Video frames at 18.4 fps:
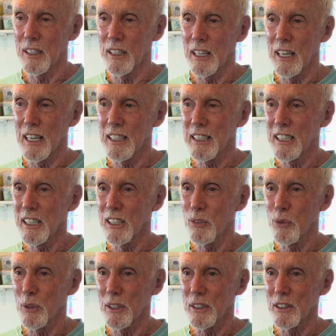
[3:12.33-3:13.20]
I think
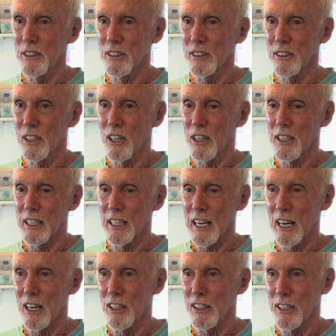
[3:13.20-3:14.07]
when you're starting
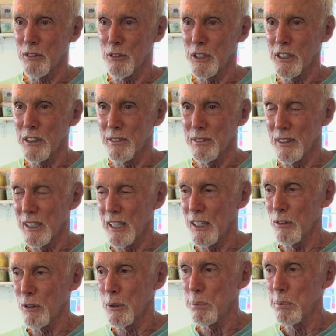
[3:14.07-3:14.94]
out,
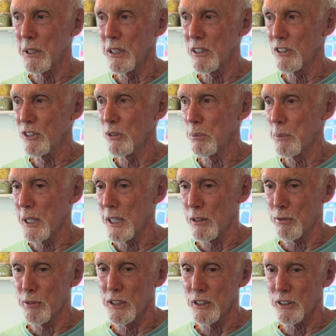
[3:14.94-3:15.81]
every piece you make
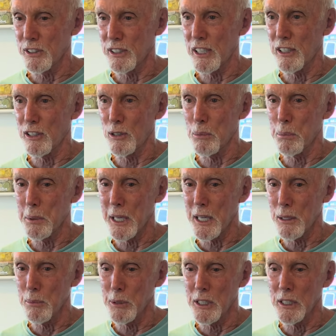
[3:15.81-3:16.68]
feels like your
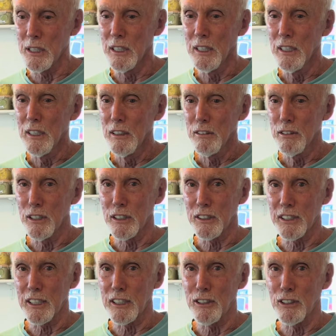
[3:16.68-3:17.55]
baby,
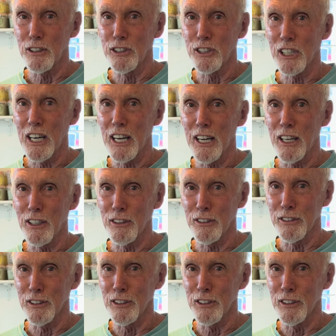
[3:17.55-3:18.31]
feels like your child.